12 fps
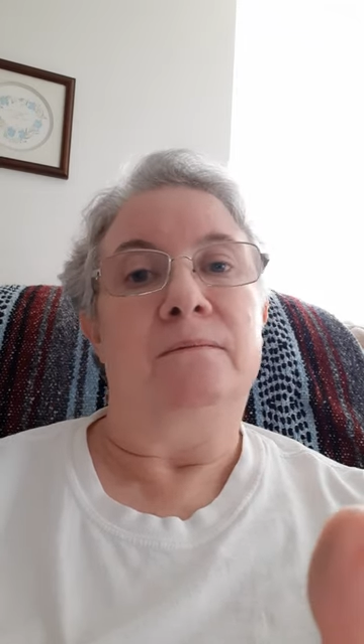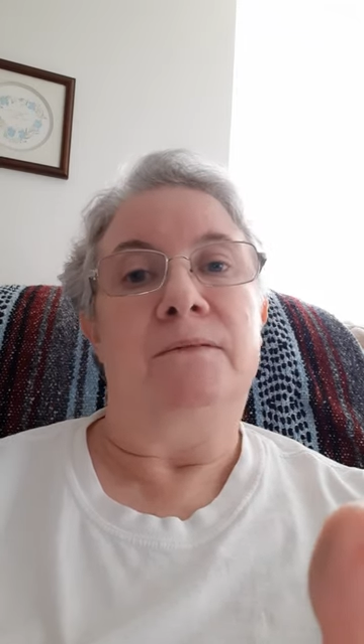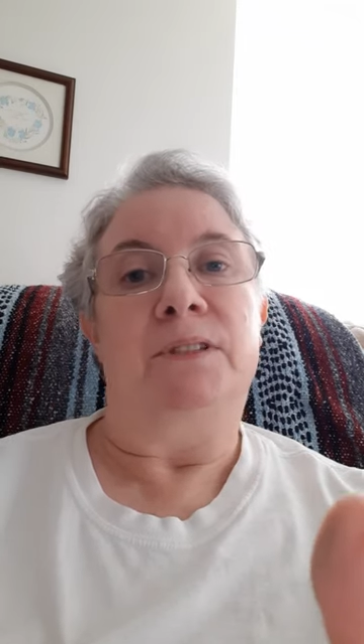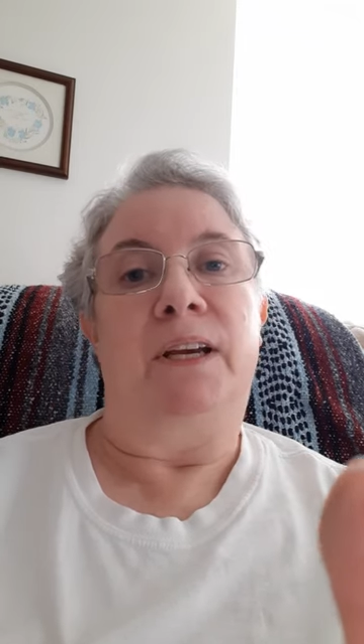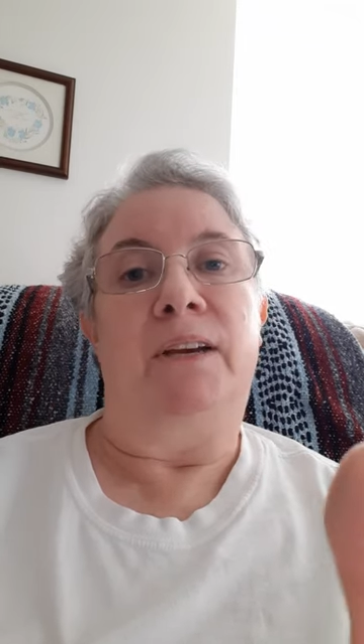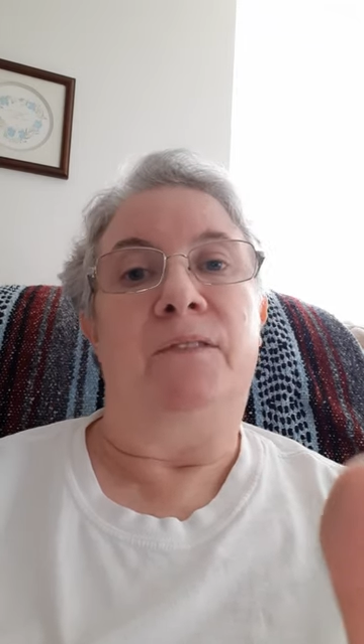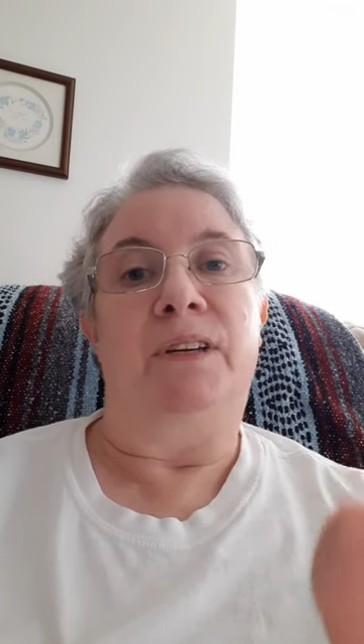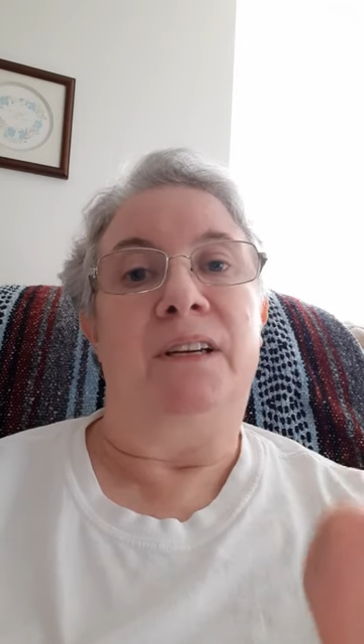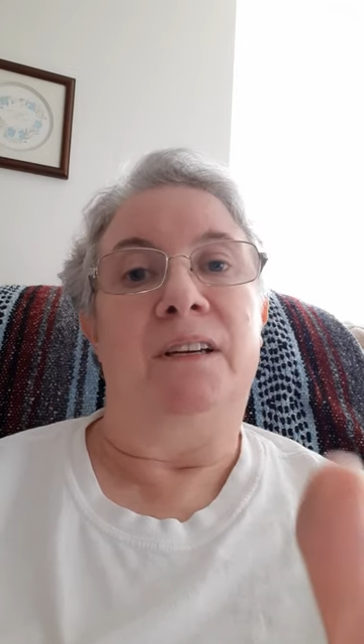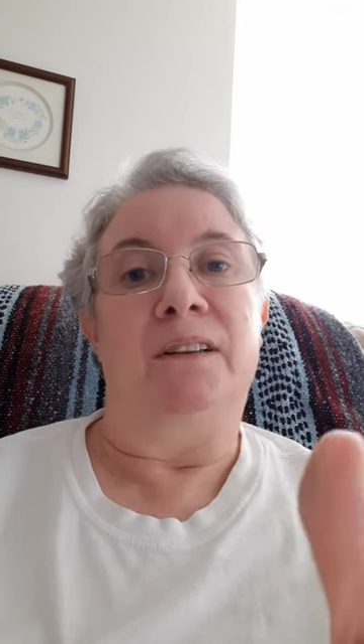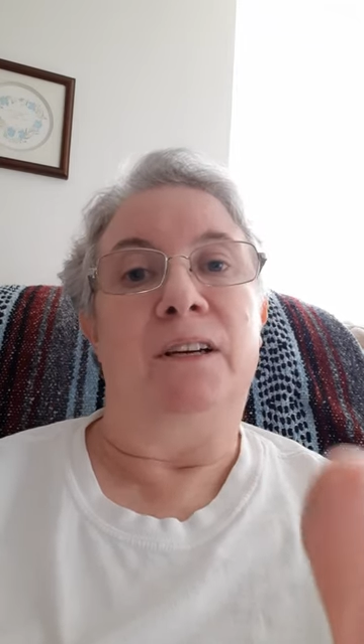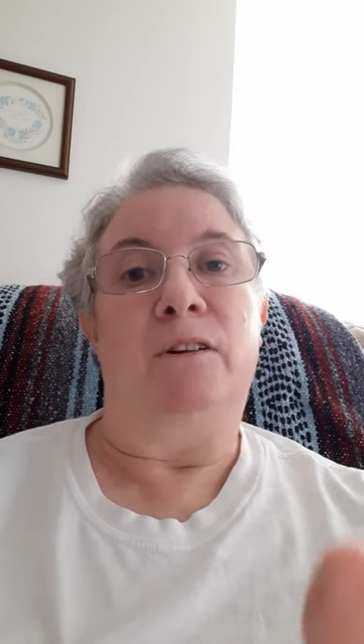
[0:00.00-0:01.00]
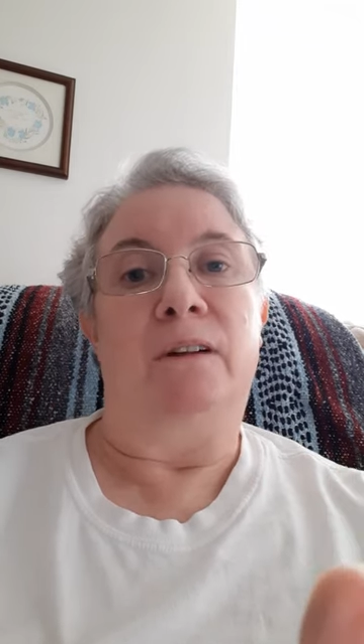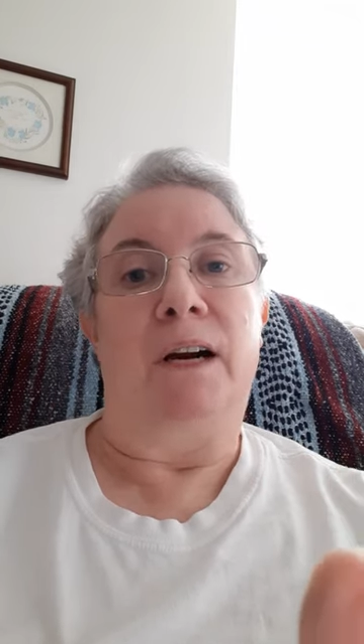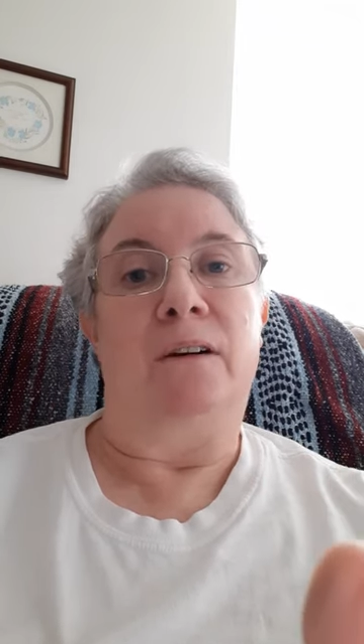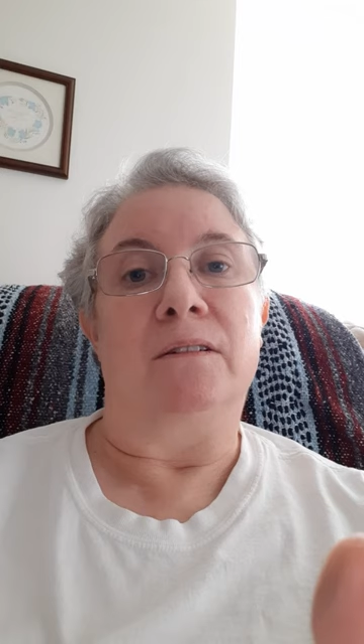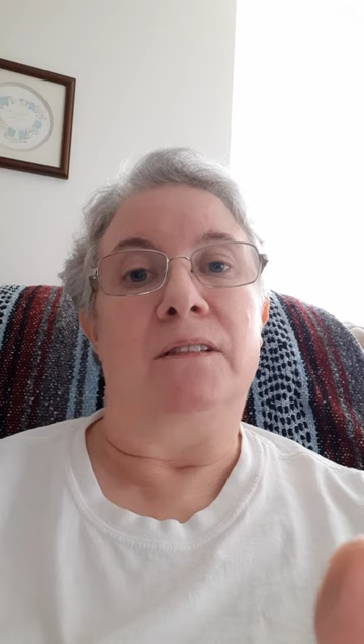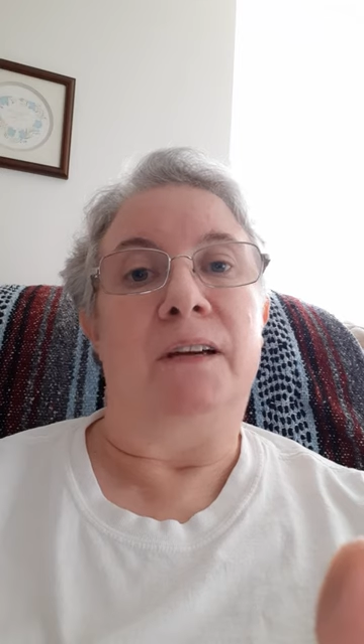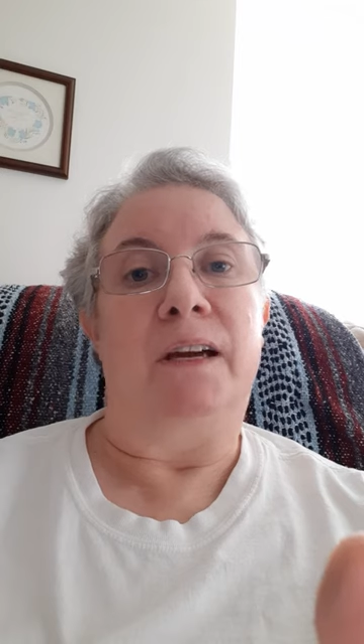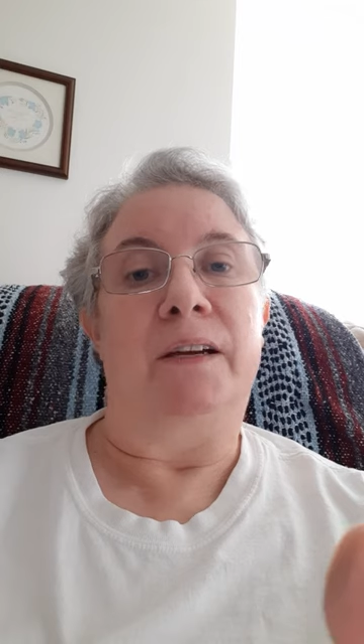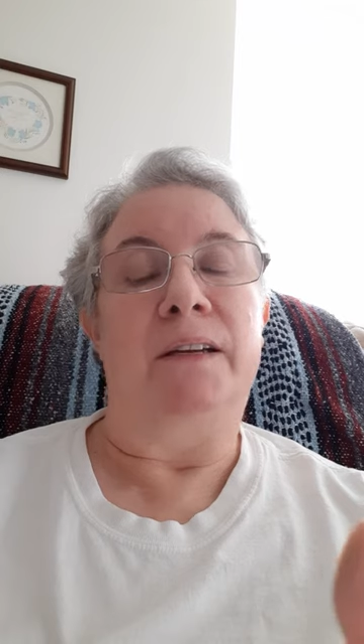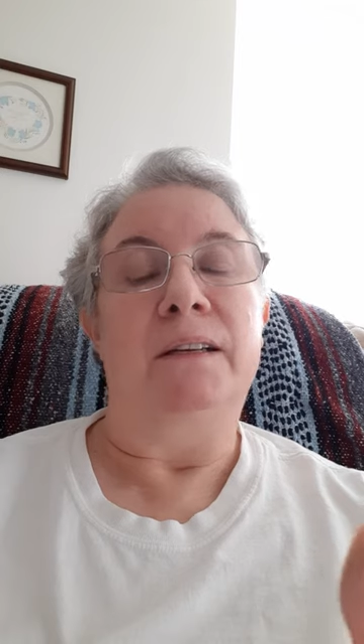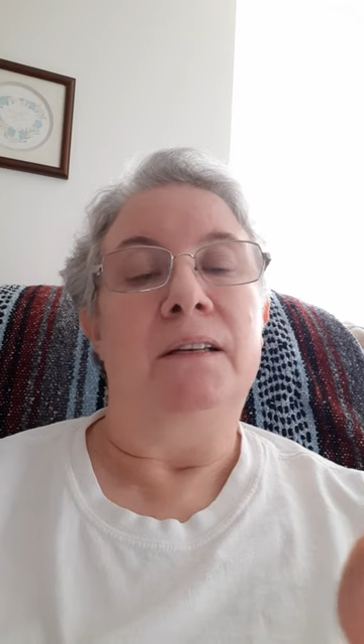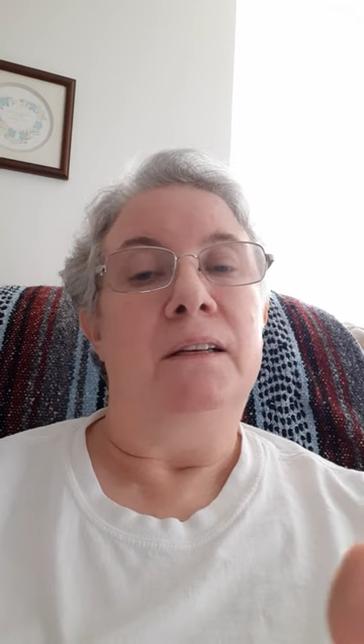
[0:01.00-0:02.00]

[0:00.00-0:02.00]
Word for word: safety in the crowd, okay?